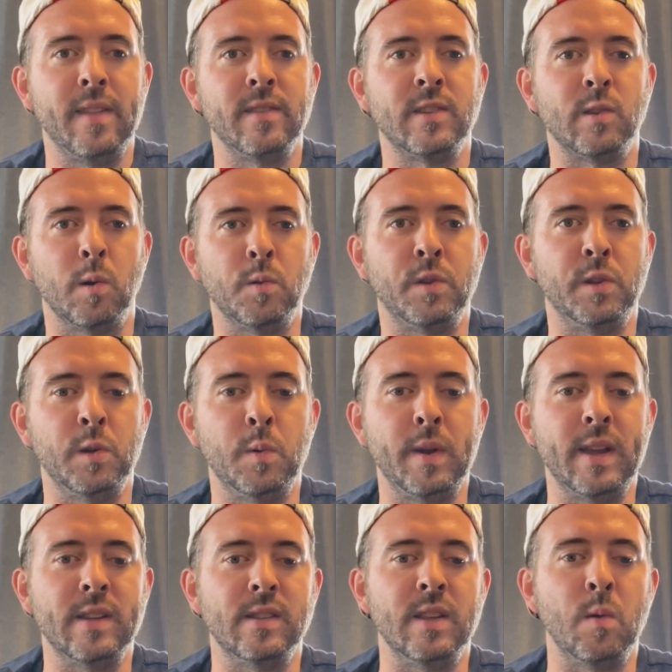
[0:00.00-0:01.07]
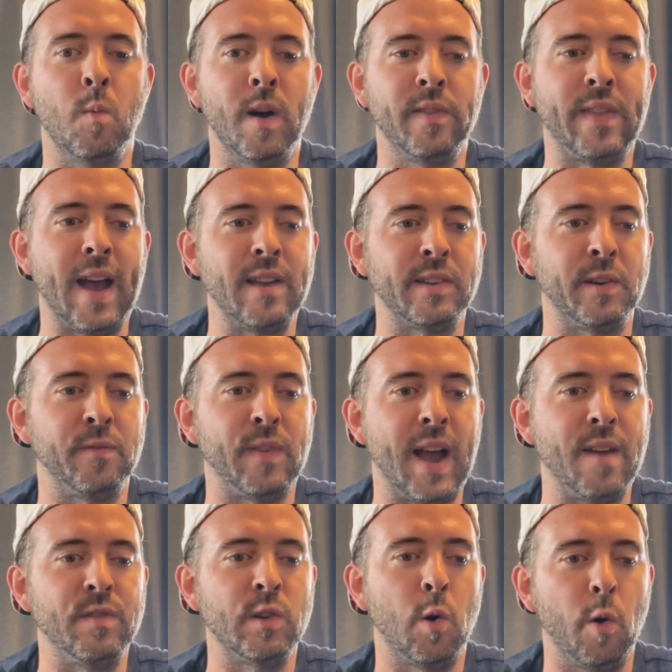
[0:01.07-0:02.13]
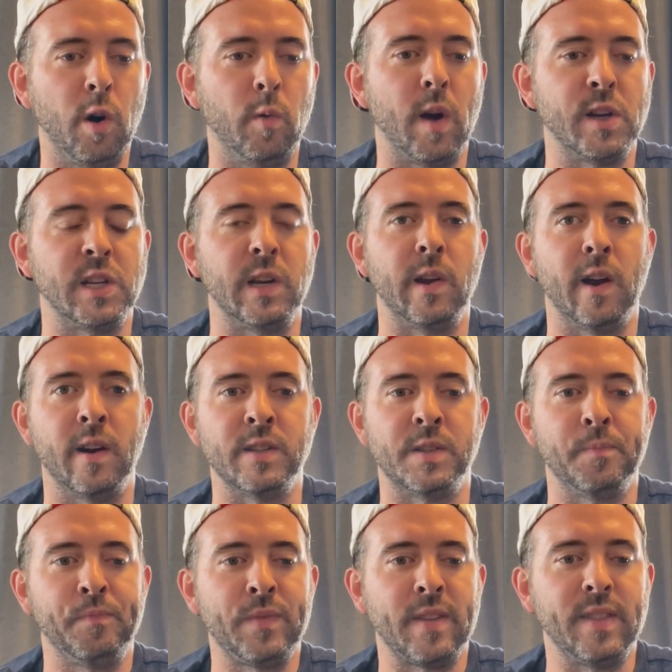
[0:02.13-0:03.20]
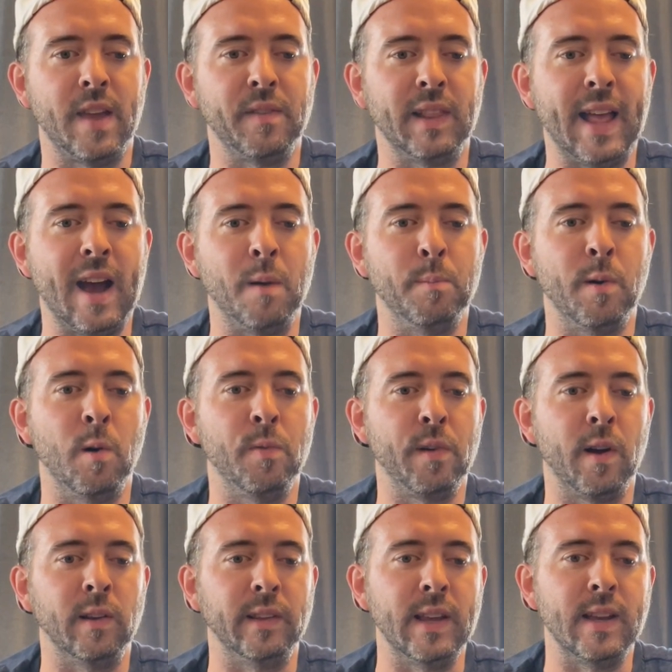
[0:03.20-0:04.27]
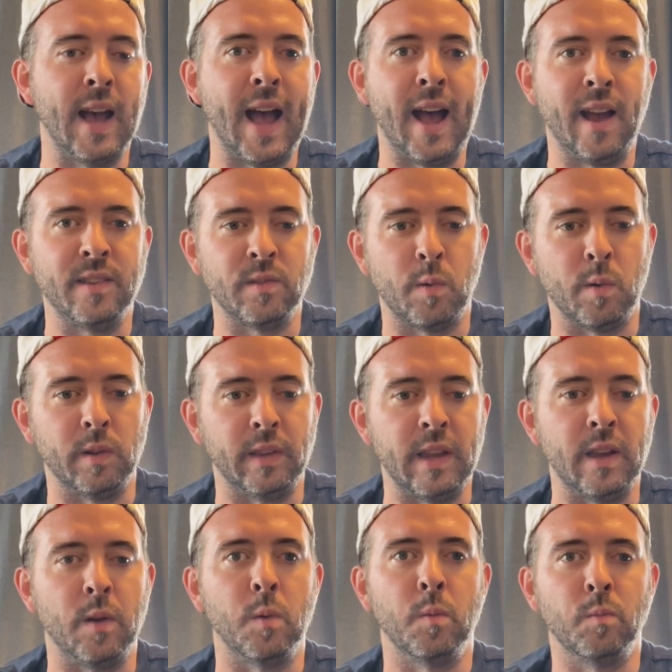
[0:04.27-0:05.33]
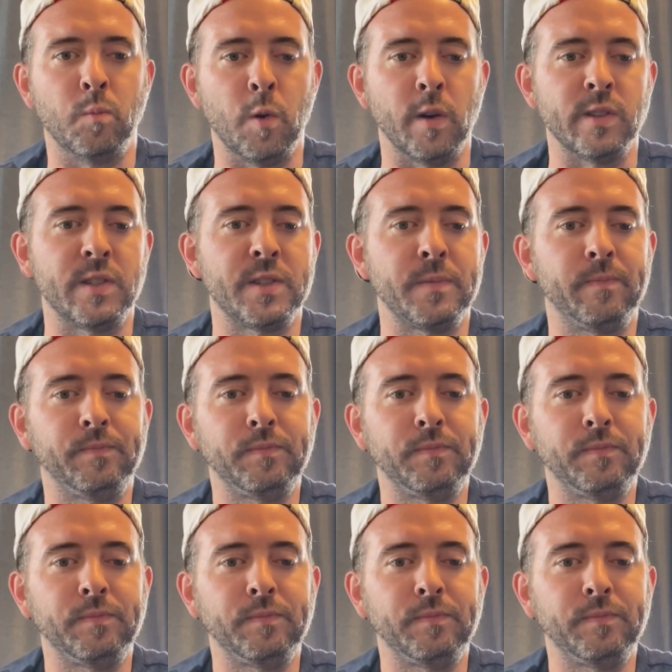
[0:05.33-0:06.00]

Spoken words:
So too is the 1,005 total rushing yards they've allowed. Both are league highs or league worsts.